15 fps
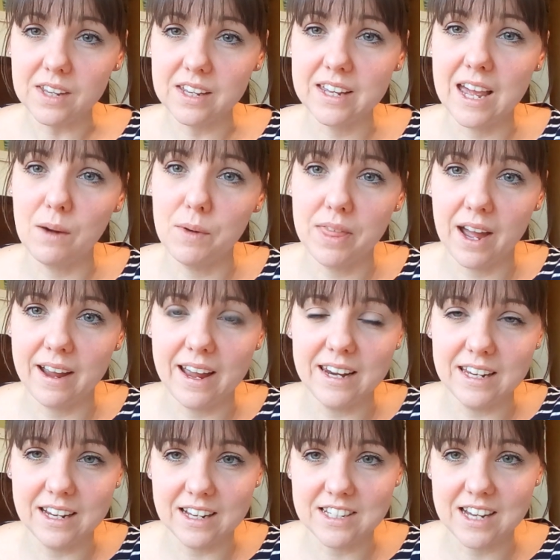yeah, without
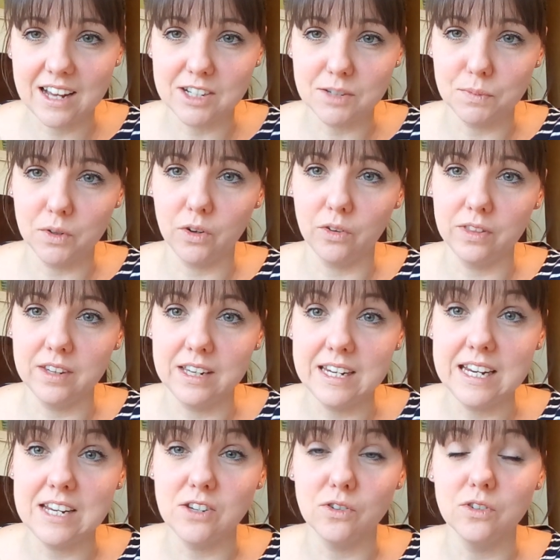any attachment on the
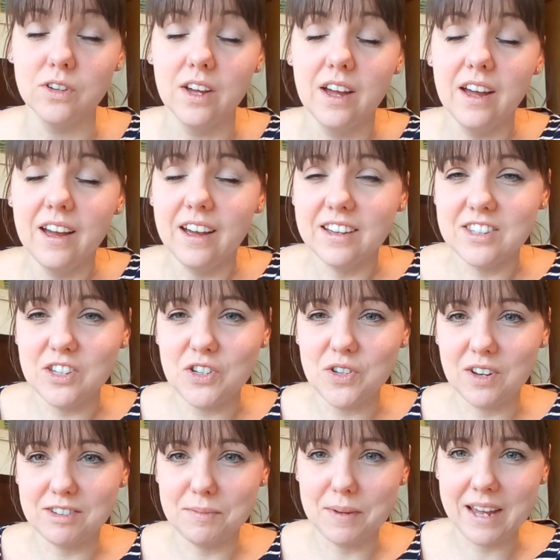needle. So you do
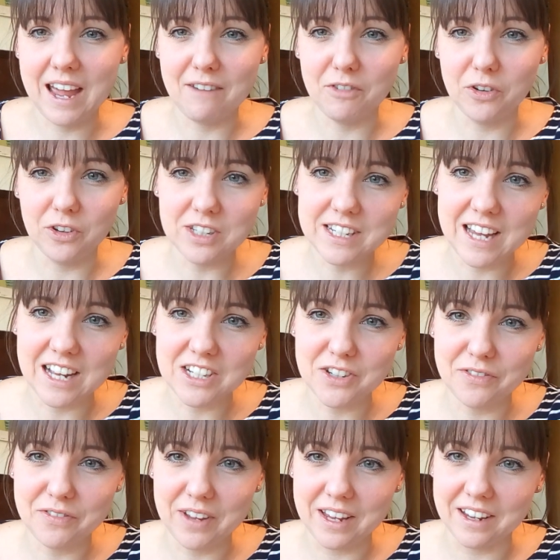have to be careful not to catch
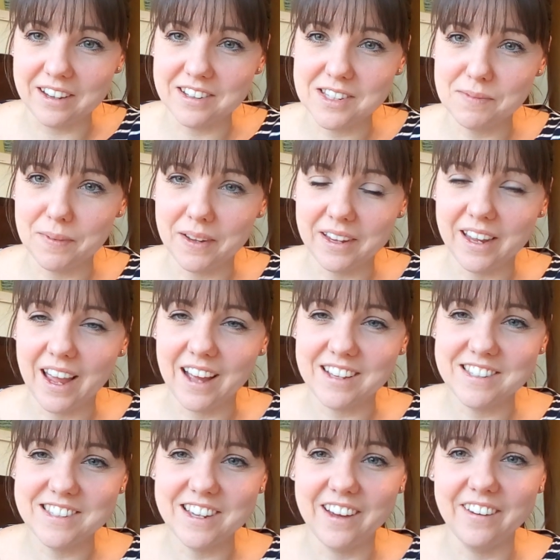your fingers. But yeah,
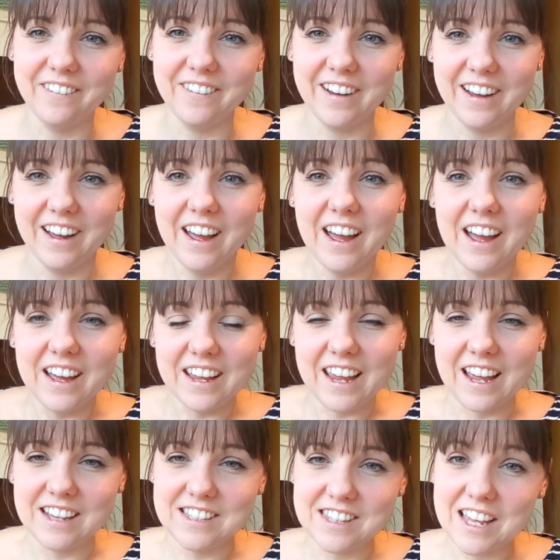so
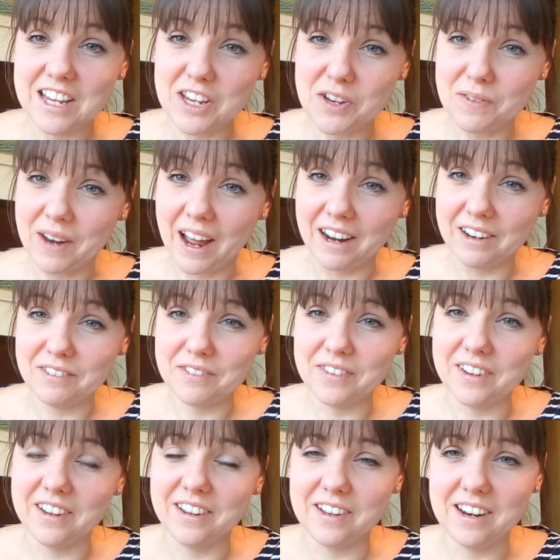yes, thank you, Nan,
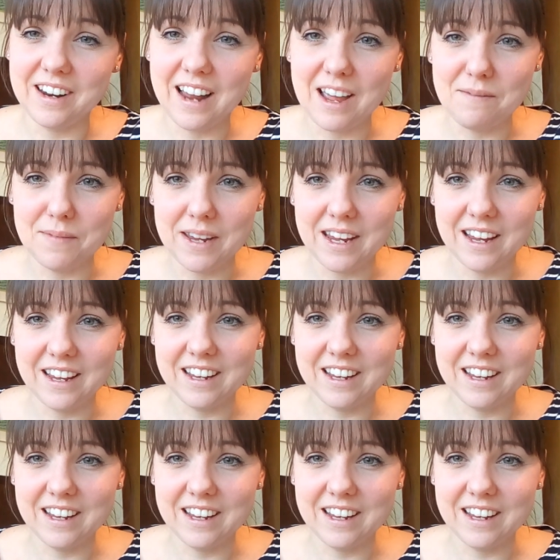for letting me